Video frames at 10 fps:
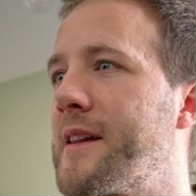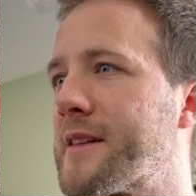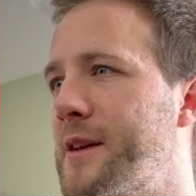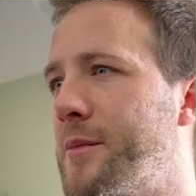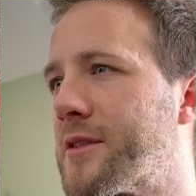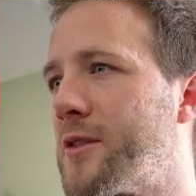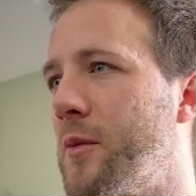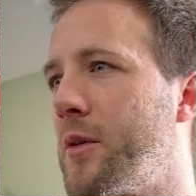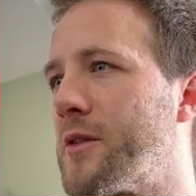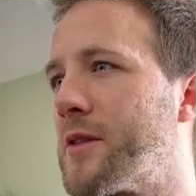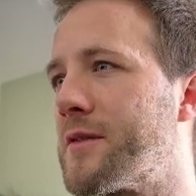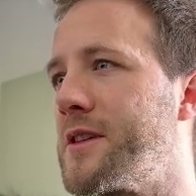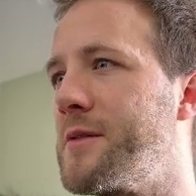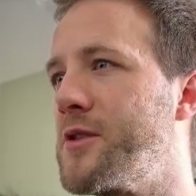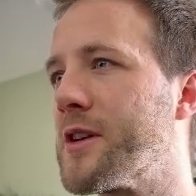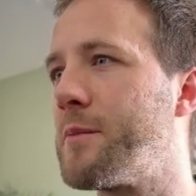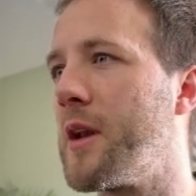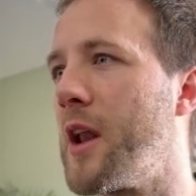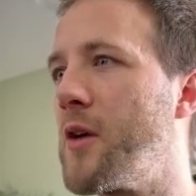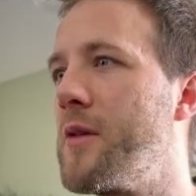keep a stop loss obviously just
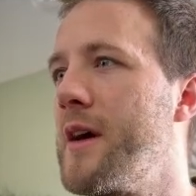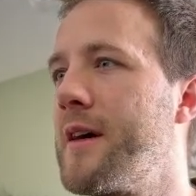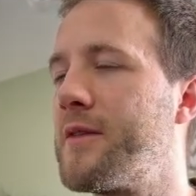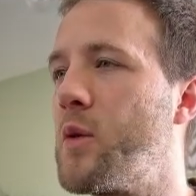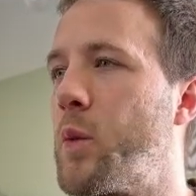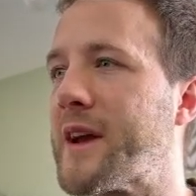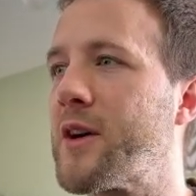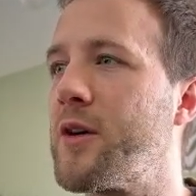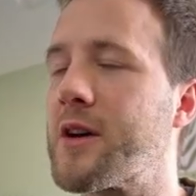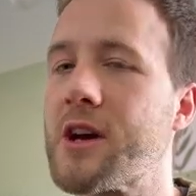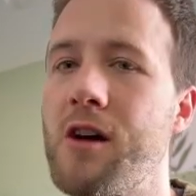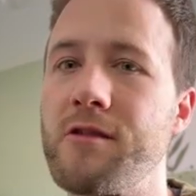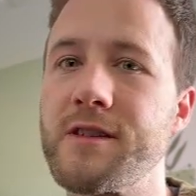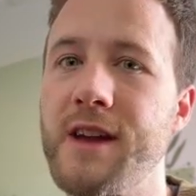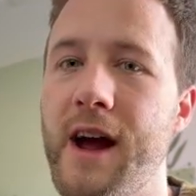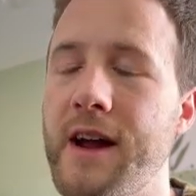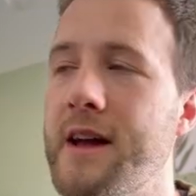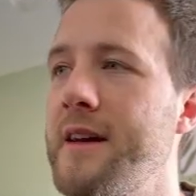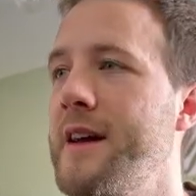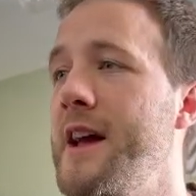below the wick on the current day.
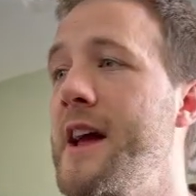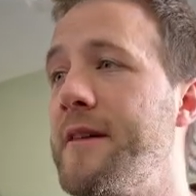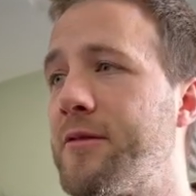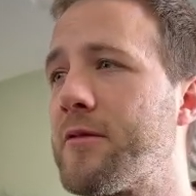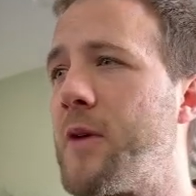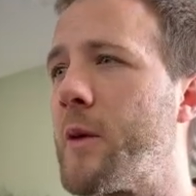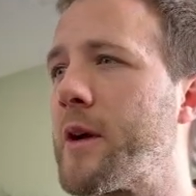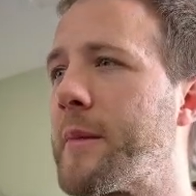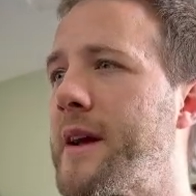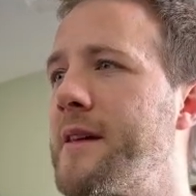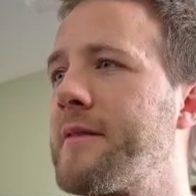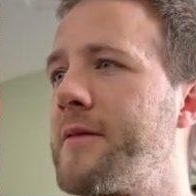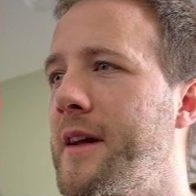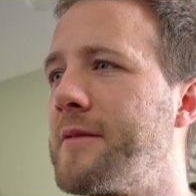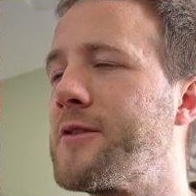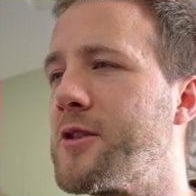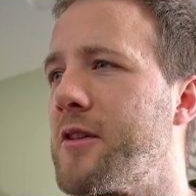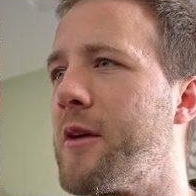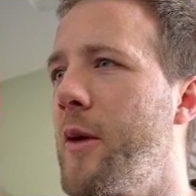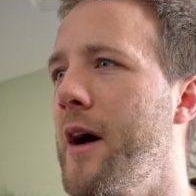If you're following me, then you're
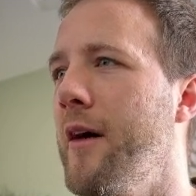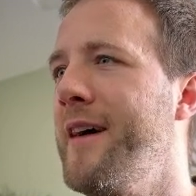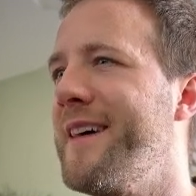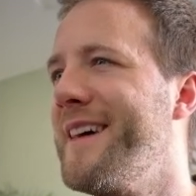doing well.